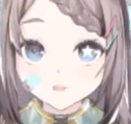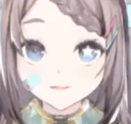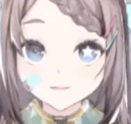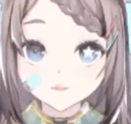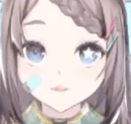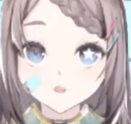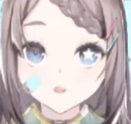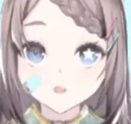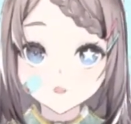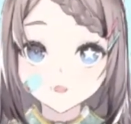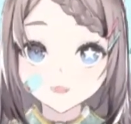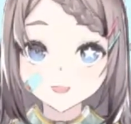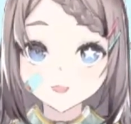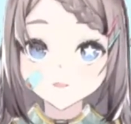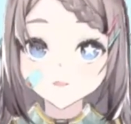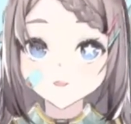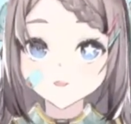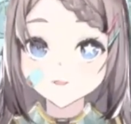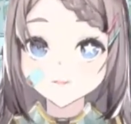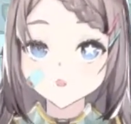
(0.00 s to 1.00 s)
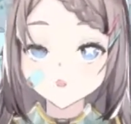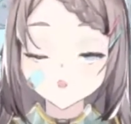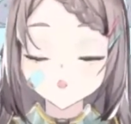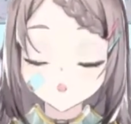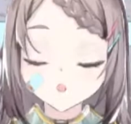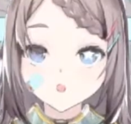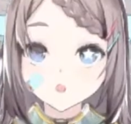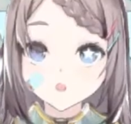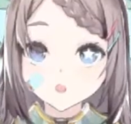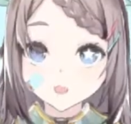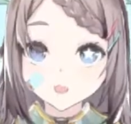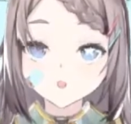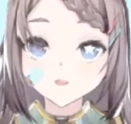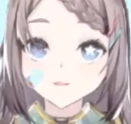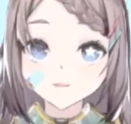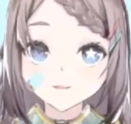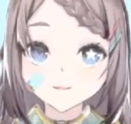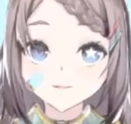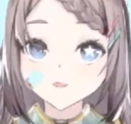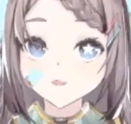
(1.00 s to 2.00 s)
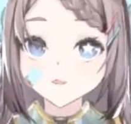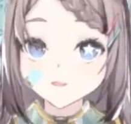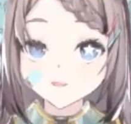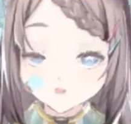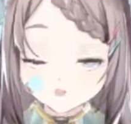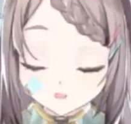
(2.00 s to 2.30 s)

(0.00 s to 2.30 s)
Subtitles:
That's why we want to do host forwarding.